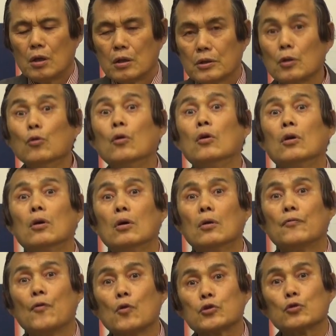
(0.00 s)
So,
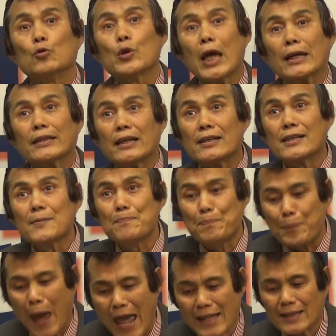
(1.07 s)
first we have to
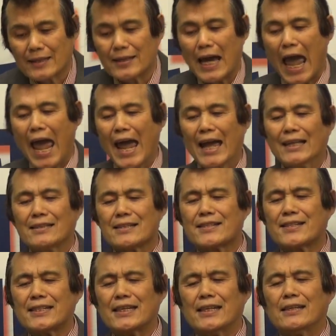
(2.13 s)
repent and
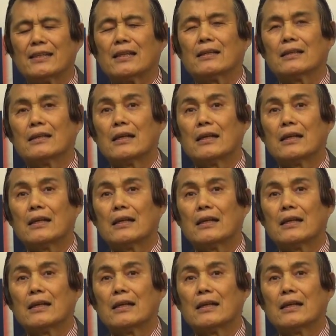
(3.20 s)
sin